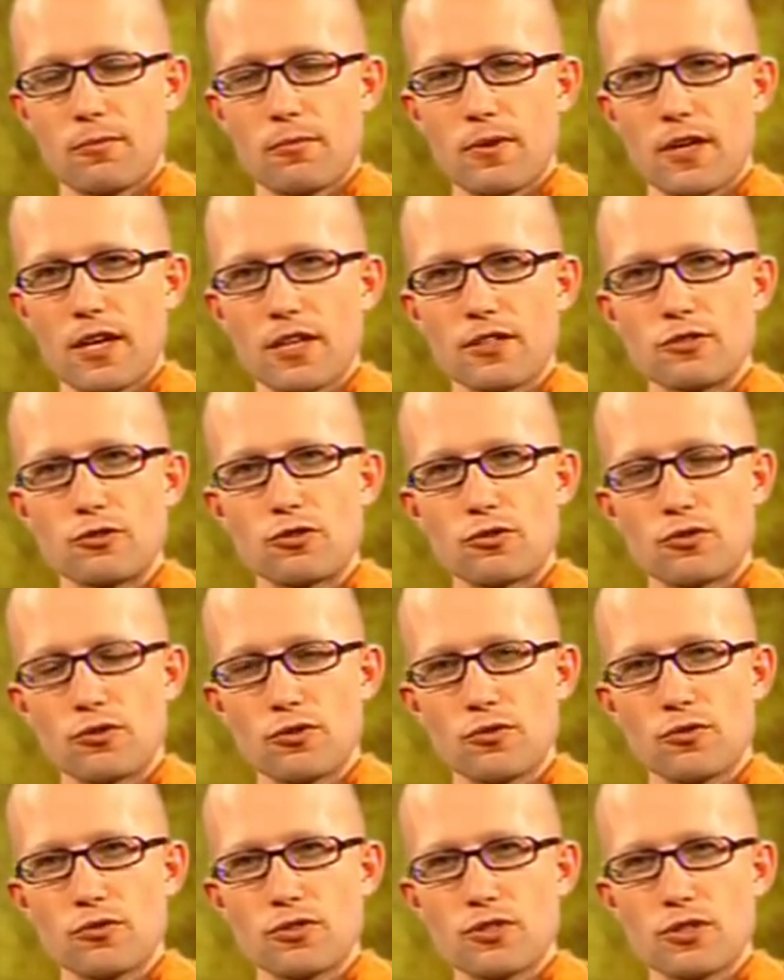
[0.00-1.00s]
being
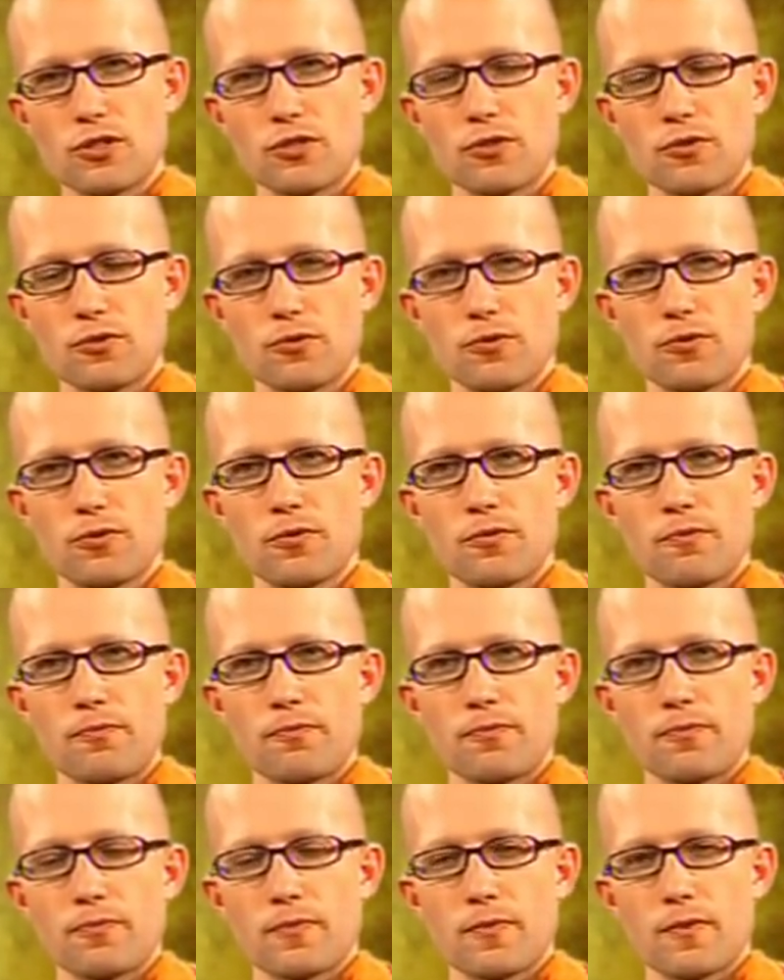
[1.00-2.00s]
true to
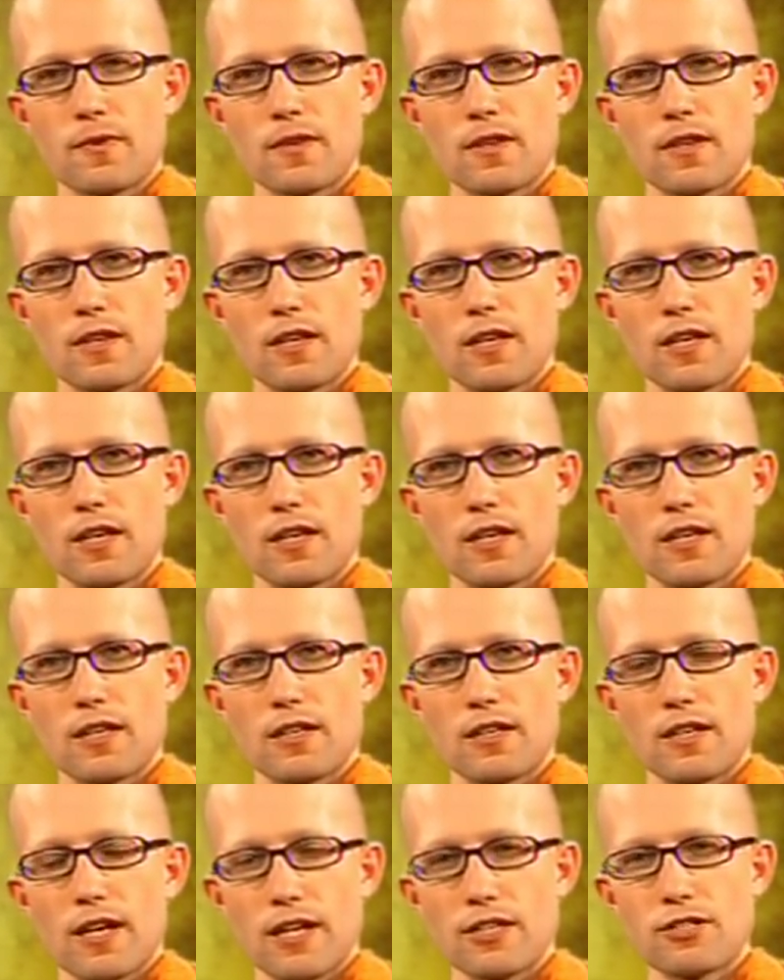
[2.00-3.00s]
the
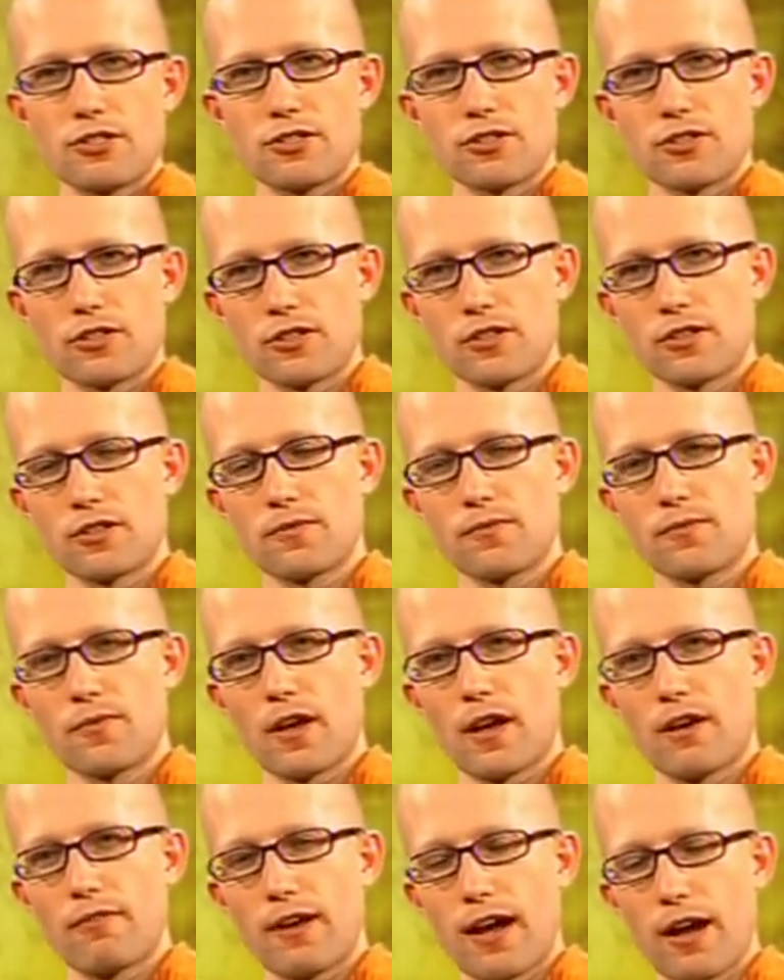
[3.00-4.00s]
nature
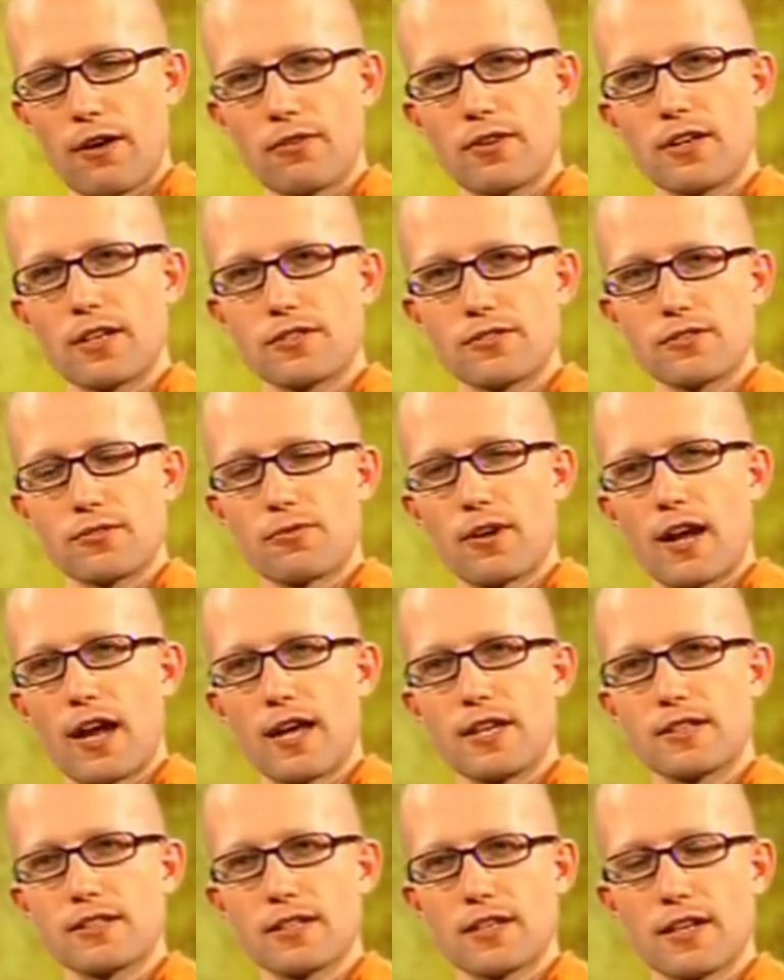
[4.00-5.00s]
of how things
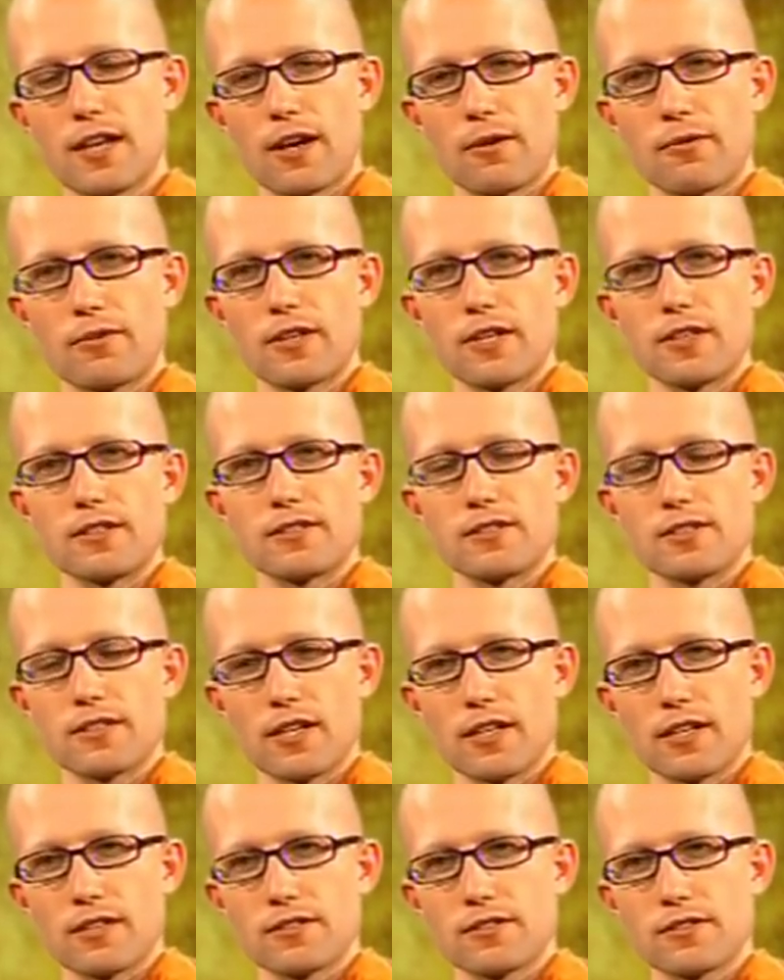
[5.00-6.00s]
arise and how things
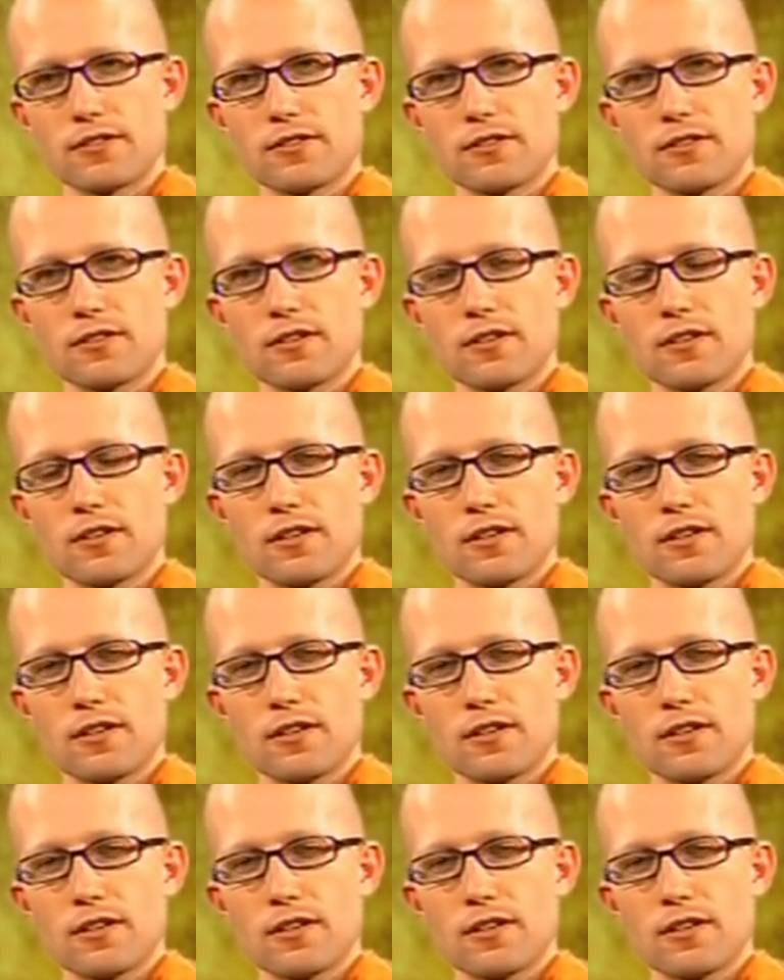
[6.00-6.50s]
cease.